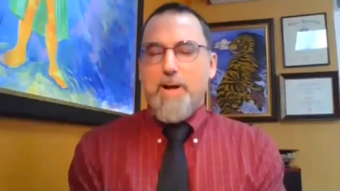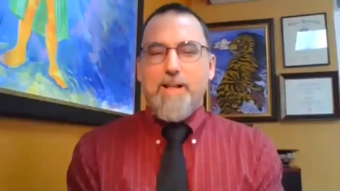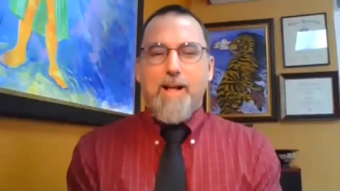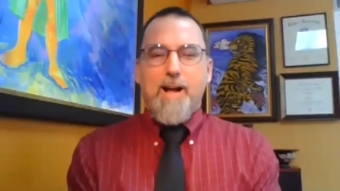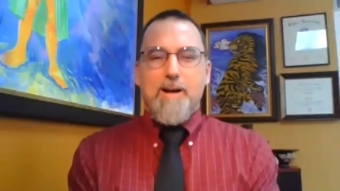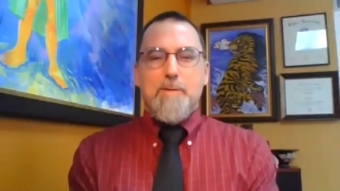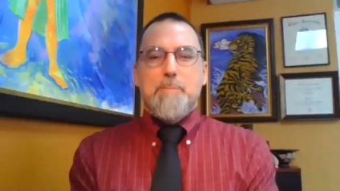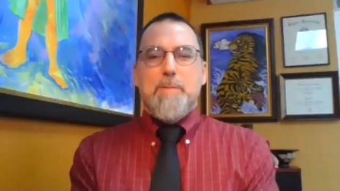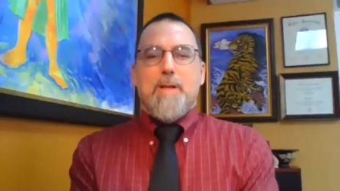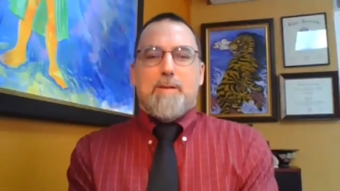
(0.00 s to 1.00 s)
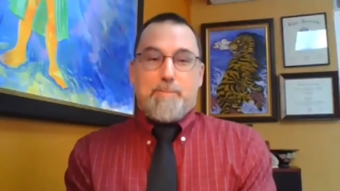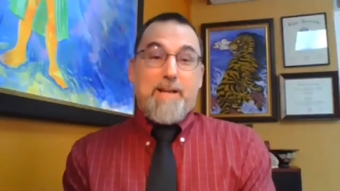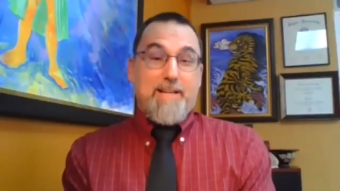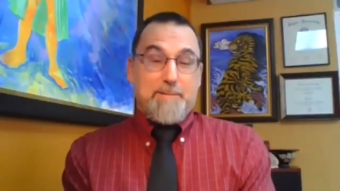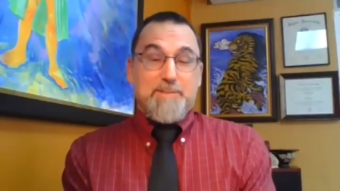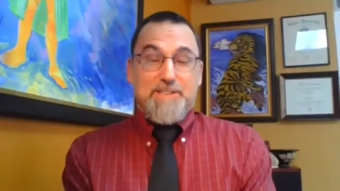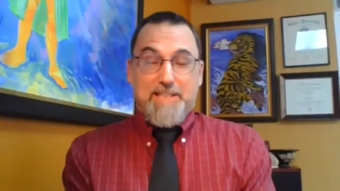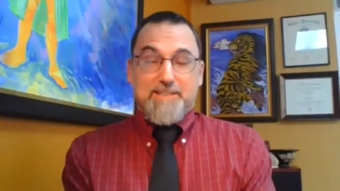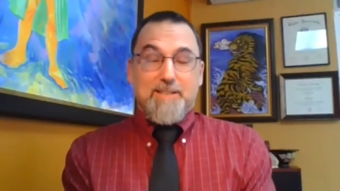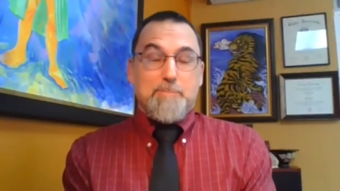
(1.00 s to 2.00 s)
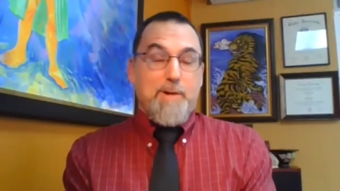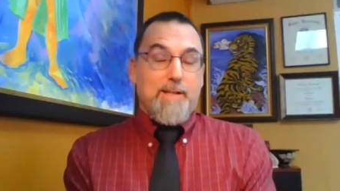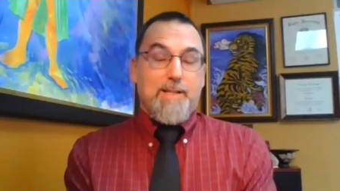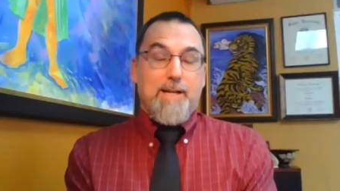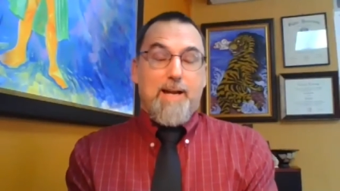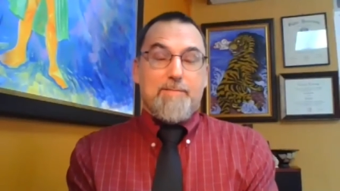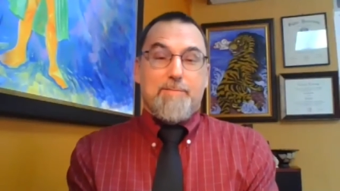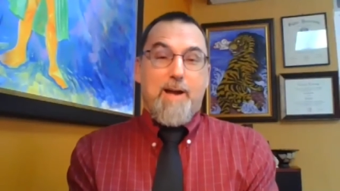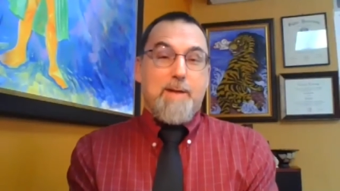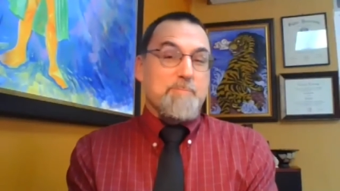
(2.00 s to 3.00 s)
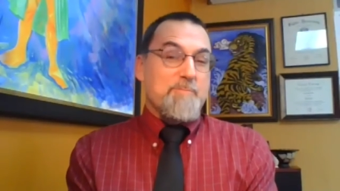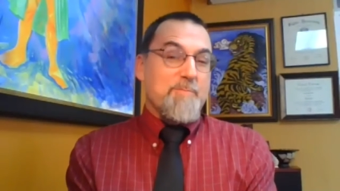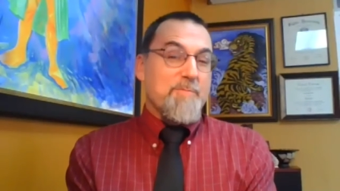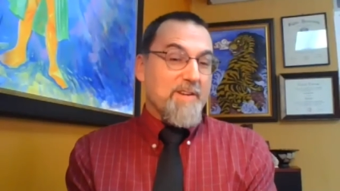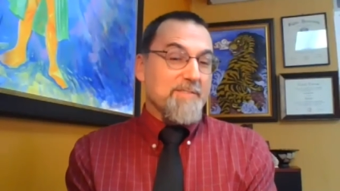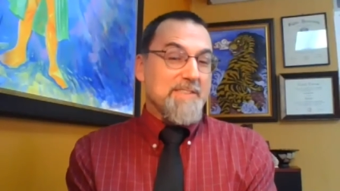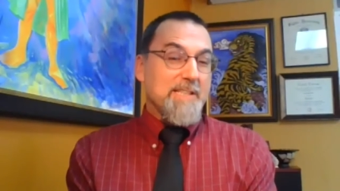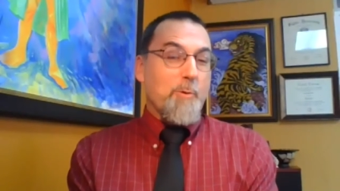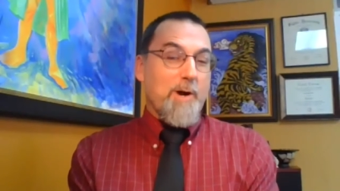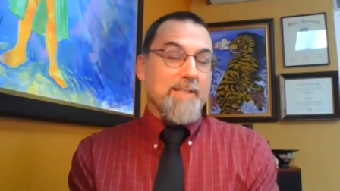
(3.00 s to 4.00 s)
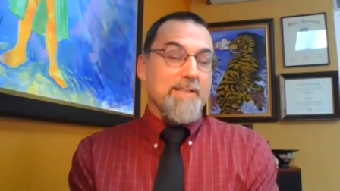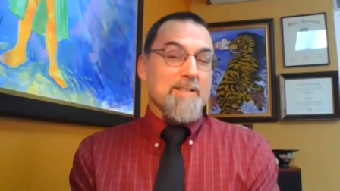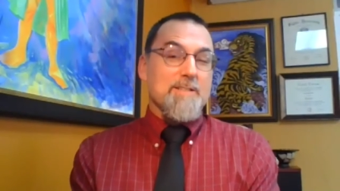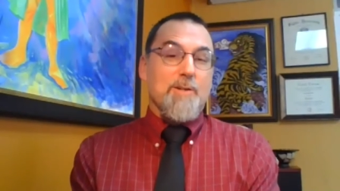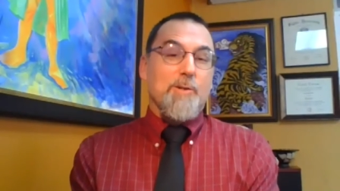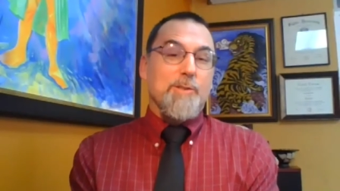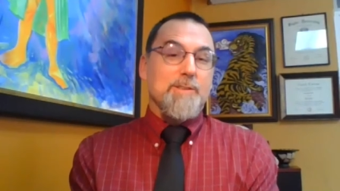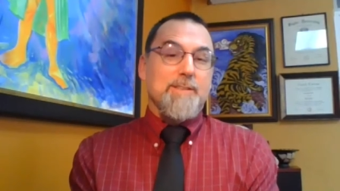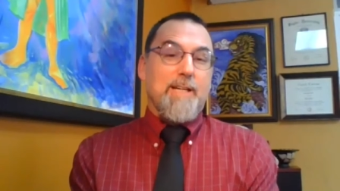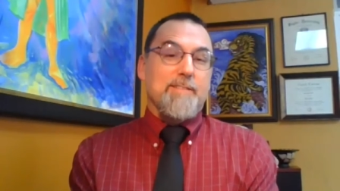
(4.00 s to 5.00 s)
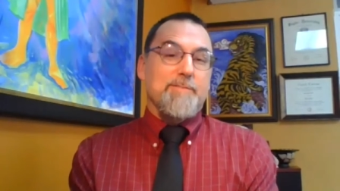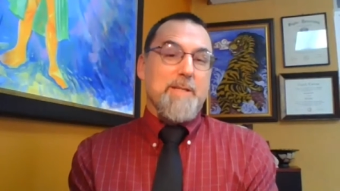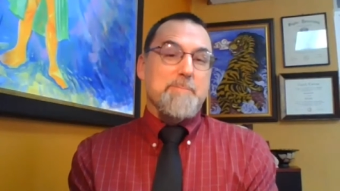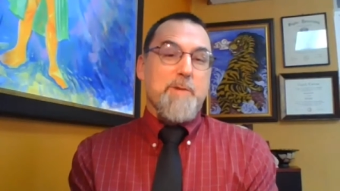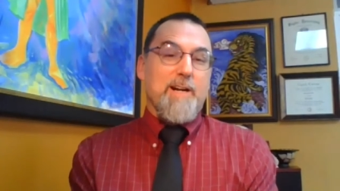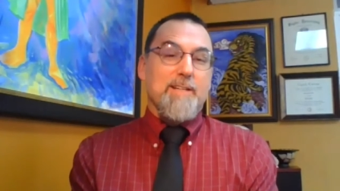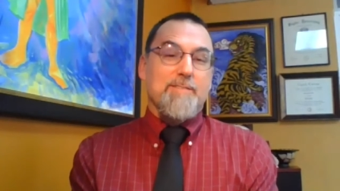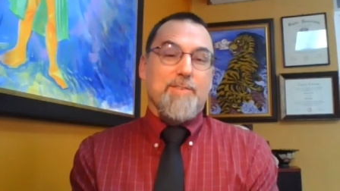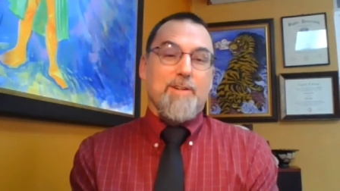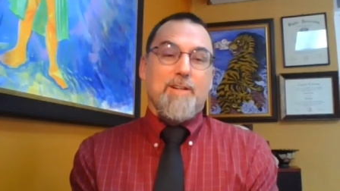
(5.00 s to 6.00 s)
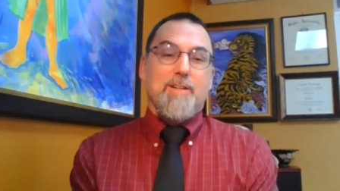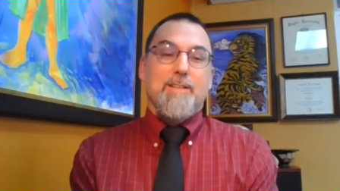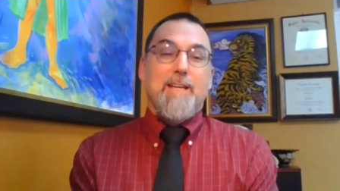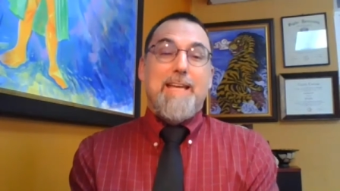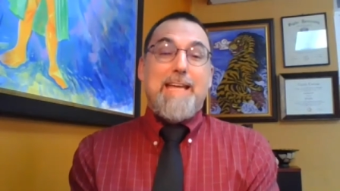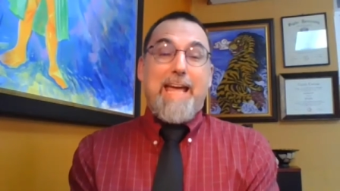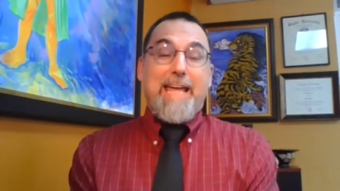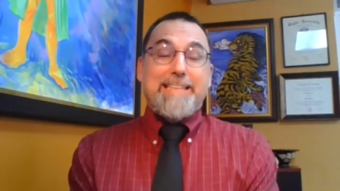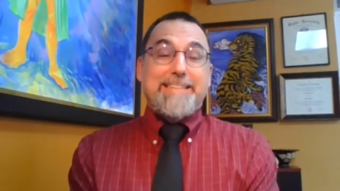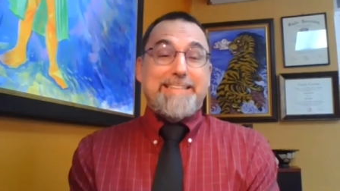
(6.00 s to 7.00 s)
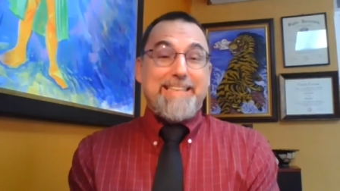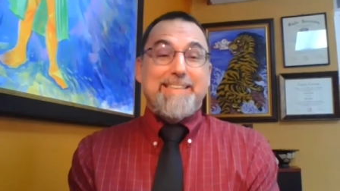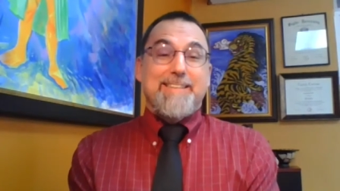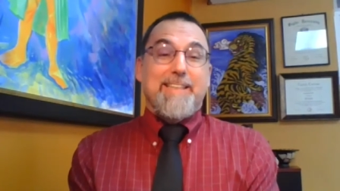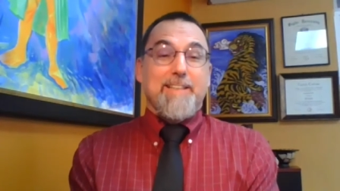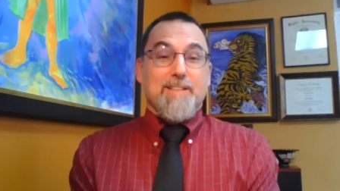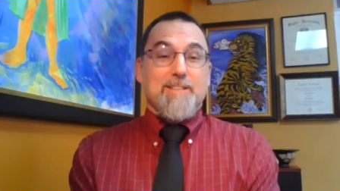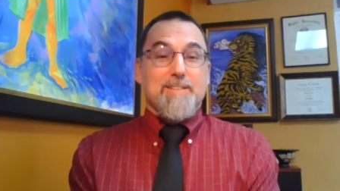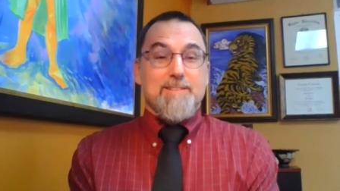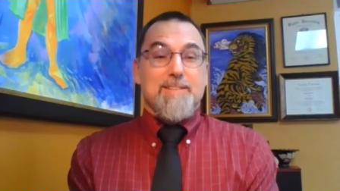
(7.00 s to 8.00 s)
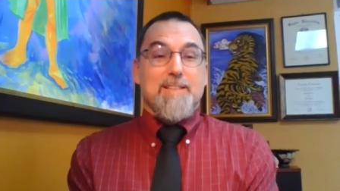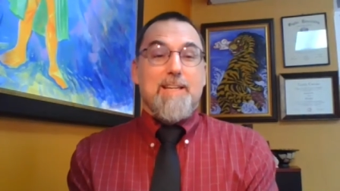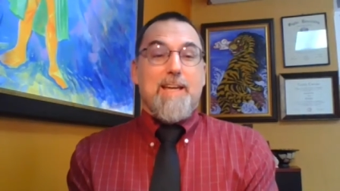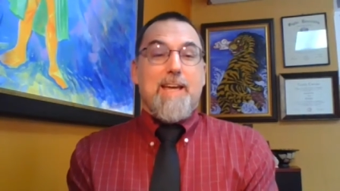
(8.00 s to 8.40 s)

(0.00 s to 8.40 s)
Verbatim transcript: Well, um, my is Jason Mulla. I, I'm 51 years old. I've been married for 18 years